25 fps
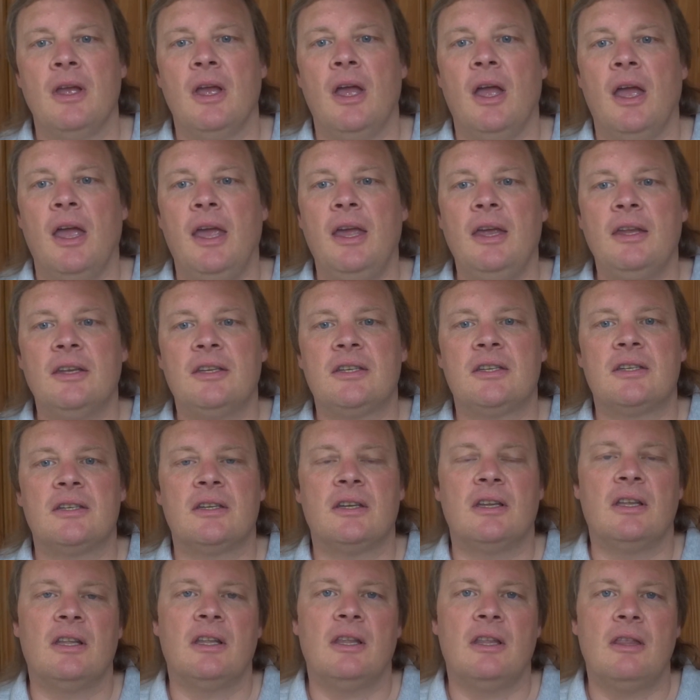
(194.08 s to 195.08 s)
It's
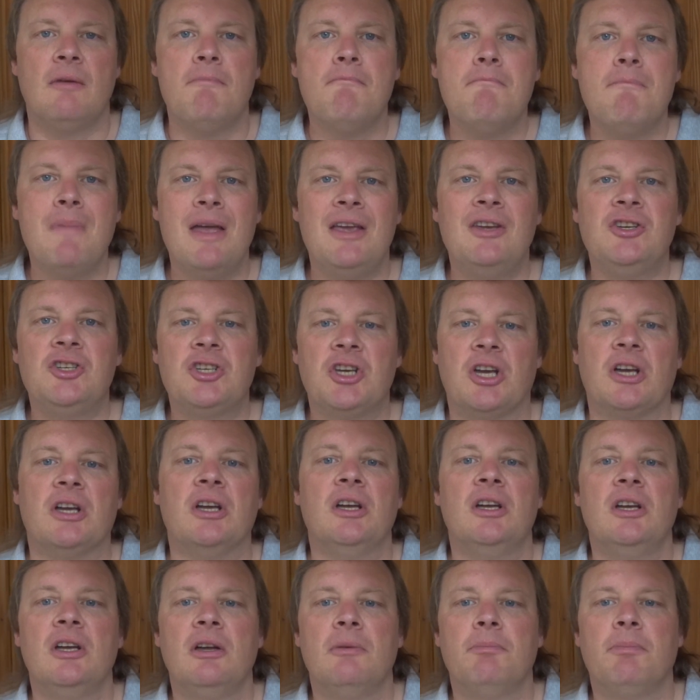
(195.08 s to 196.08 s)
the
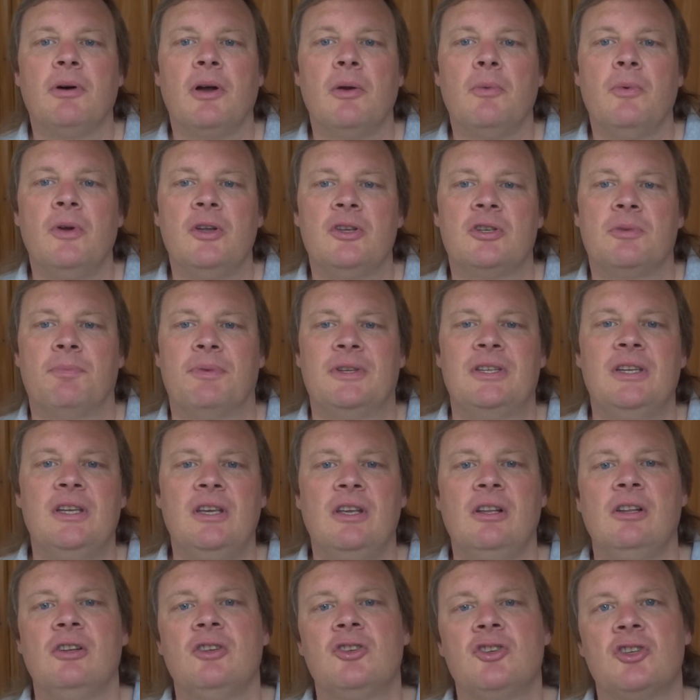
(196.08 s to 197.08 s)
measure by which a
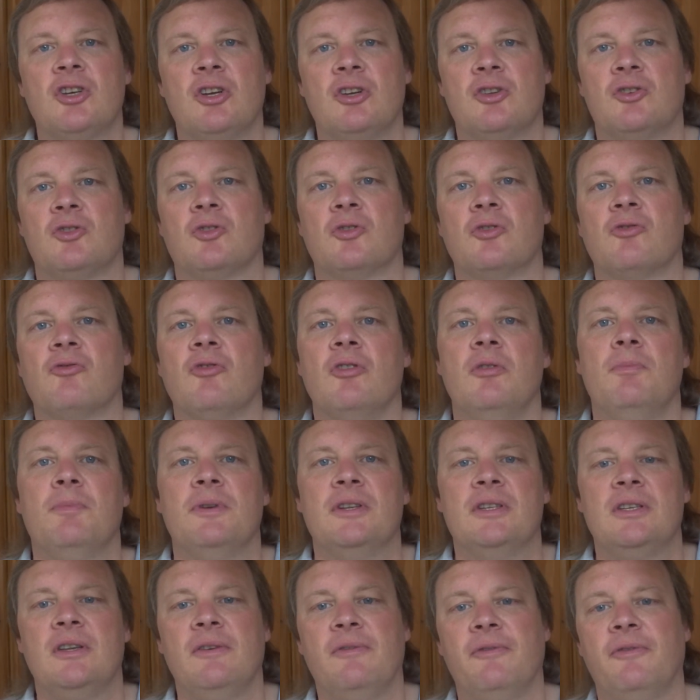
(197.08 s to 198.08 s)
particular church or group
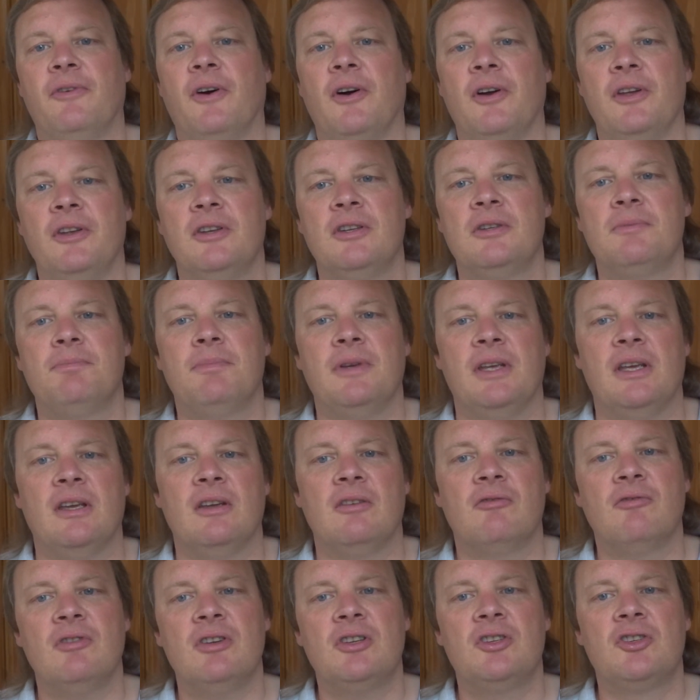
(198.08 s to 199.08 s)
is defined as
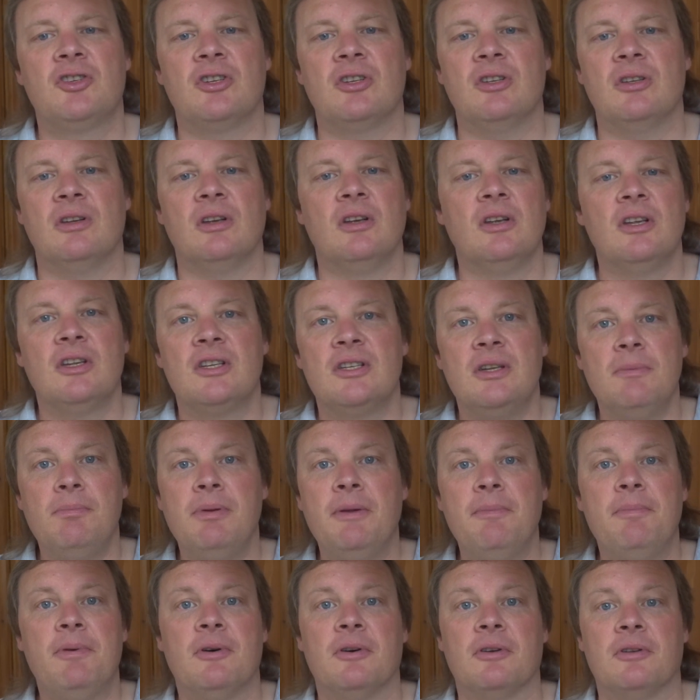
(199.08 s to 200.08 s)
being Christian.
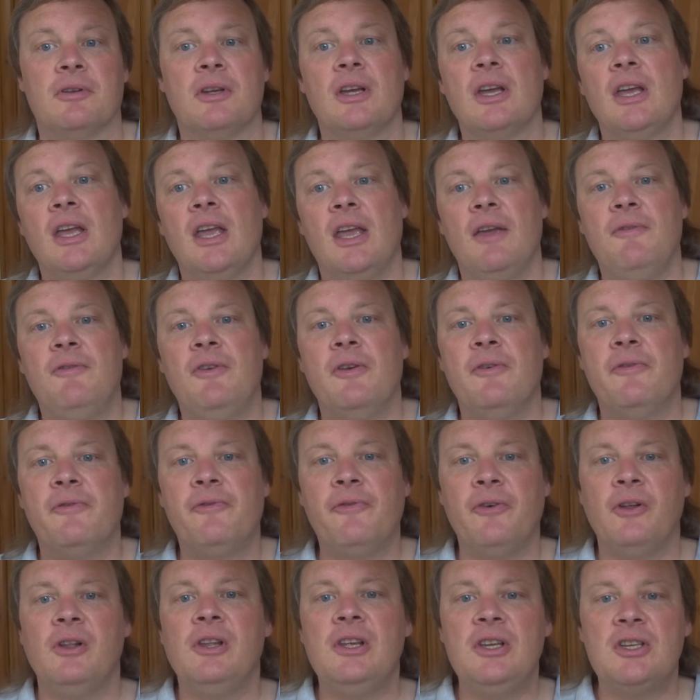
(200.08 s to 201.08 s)
Simply put, if you
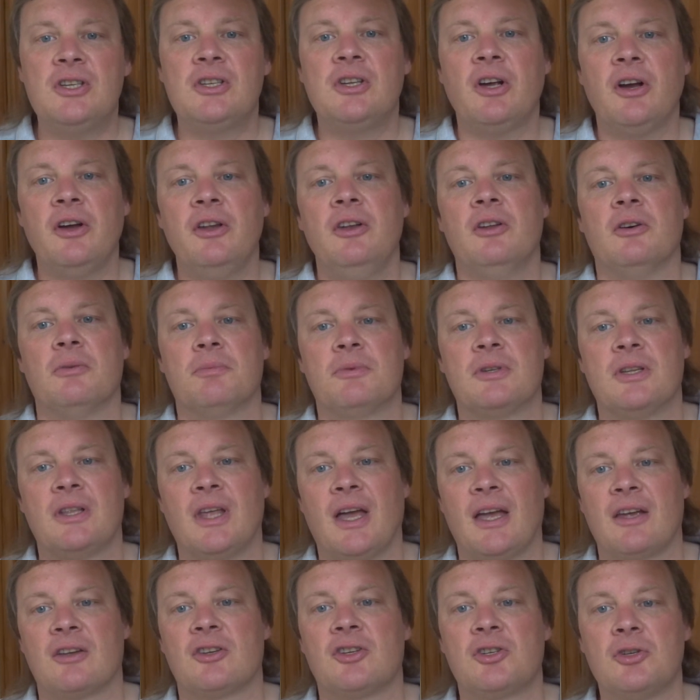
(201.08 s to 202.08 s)
fully sign up to
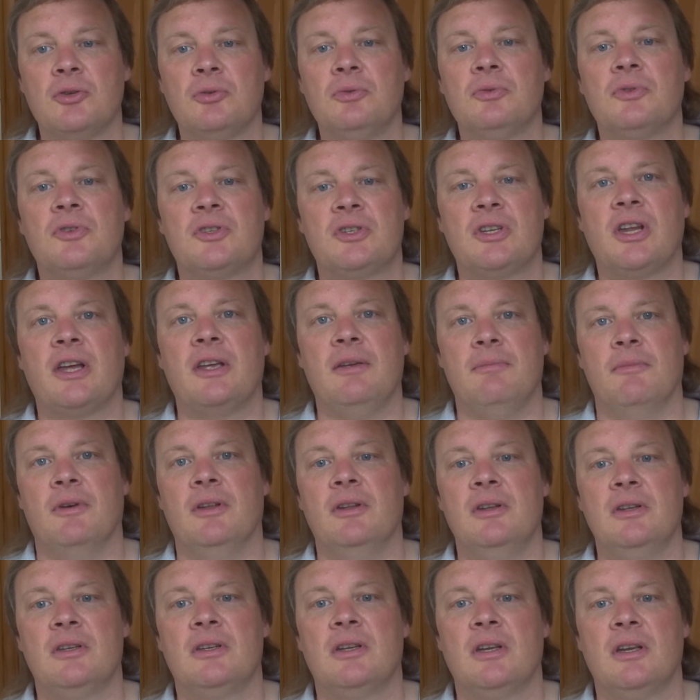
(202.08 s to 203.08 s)
that short
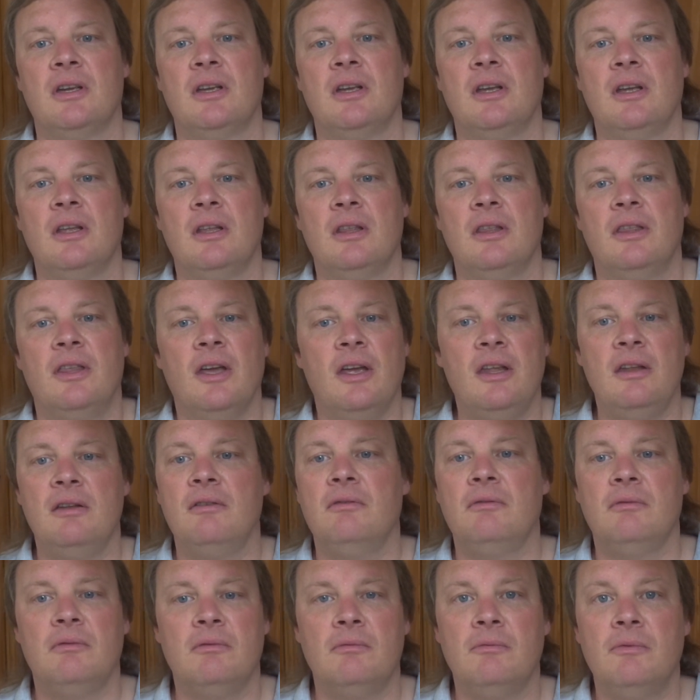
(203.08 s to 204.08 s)
statement,
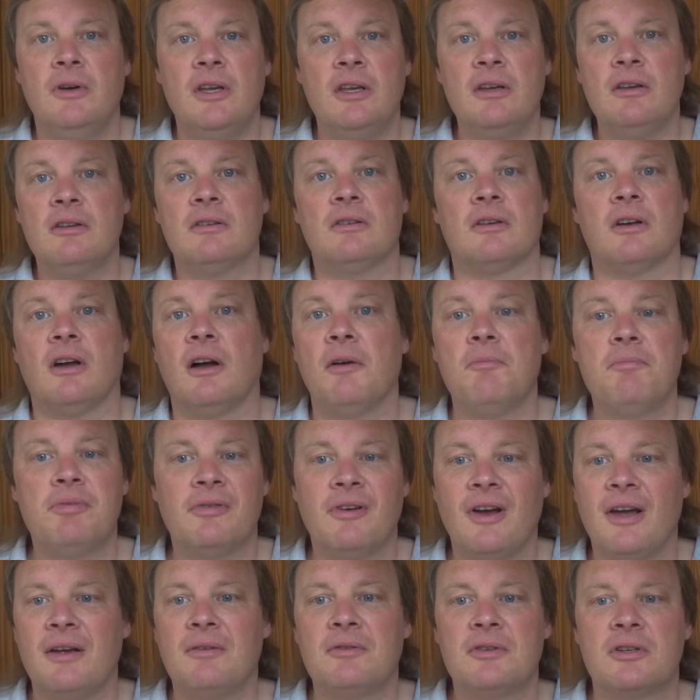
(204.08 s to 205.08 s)
then we're good. I'm
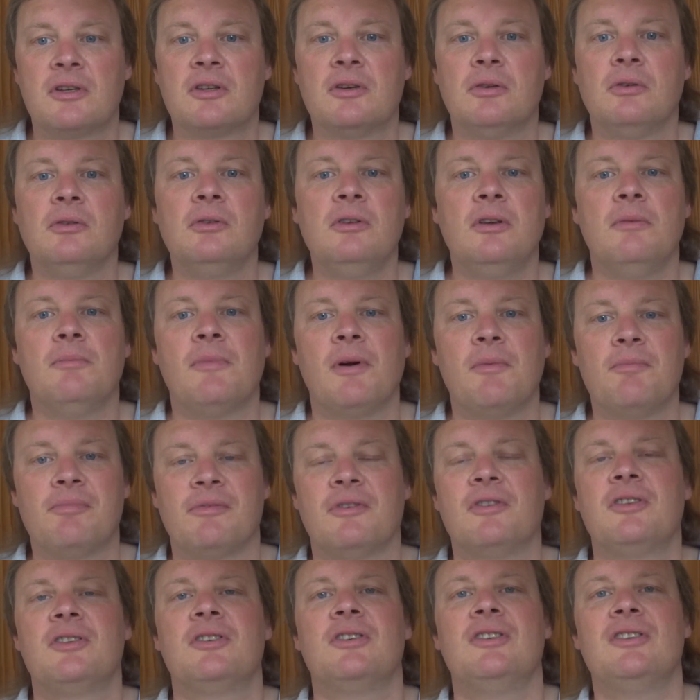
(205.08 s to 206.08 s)
proud to call you my
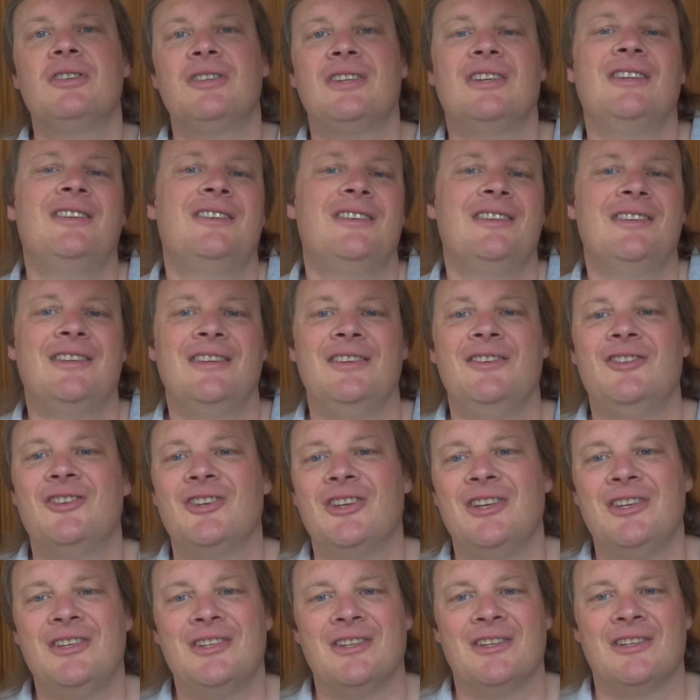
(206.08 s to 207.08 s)
brothers and sisters in
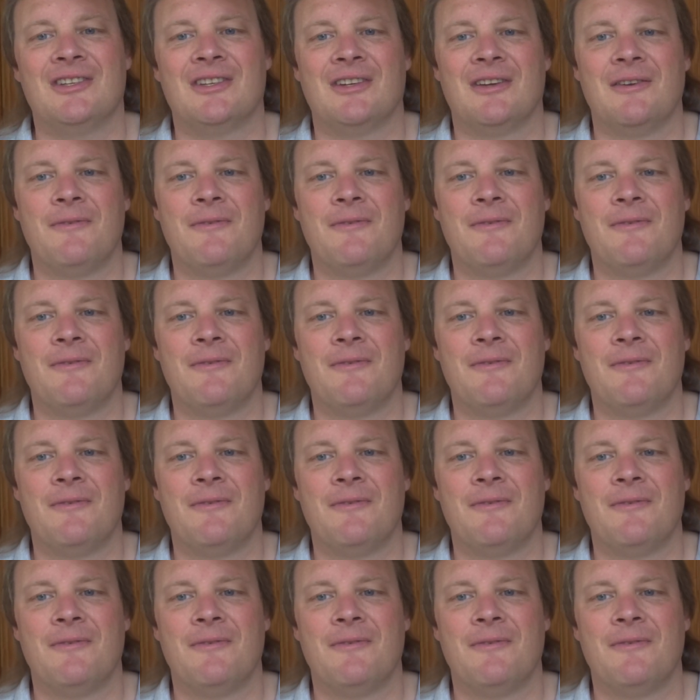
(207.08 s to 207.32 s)
Jesus.